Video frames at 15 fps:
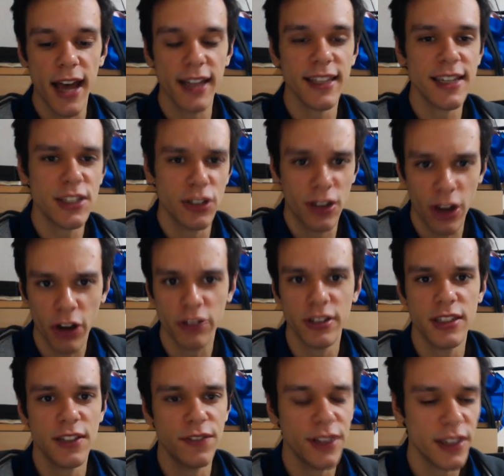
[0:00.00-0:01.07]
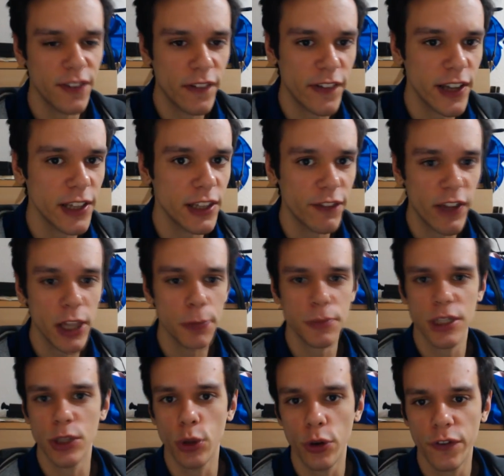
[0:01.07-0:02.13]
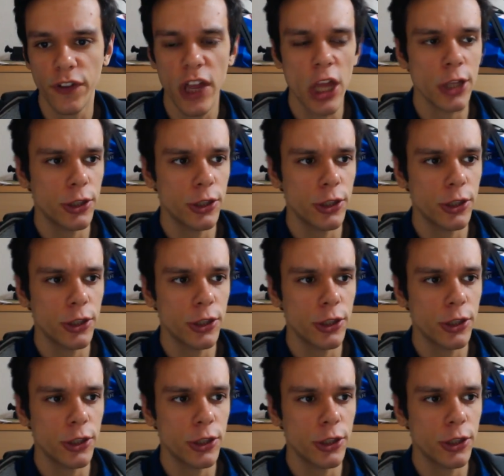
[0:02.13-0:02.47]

at least cognitively de developed enough